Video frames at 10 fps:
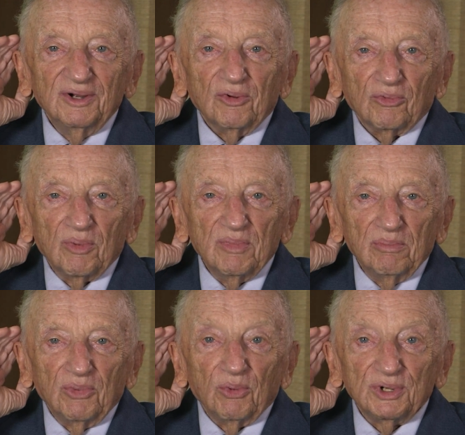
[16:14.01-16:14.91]

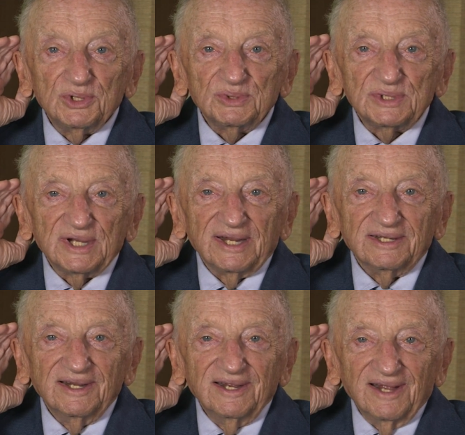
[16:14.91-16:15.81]
Remember what you said
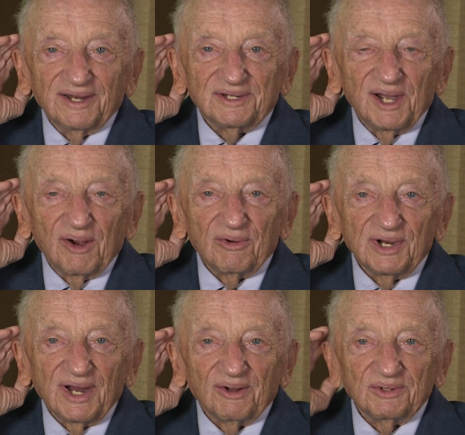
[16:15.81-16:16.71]
and carry it
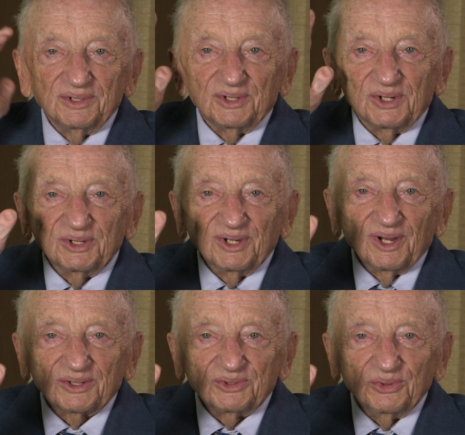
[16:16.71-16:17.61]
out. Good
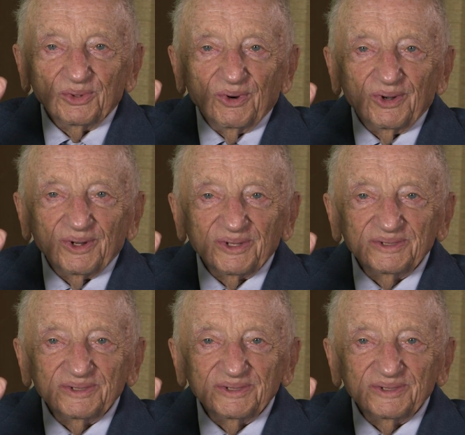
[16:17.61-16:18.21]
luck to you all.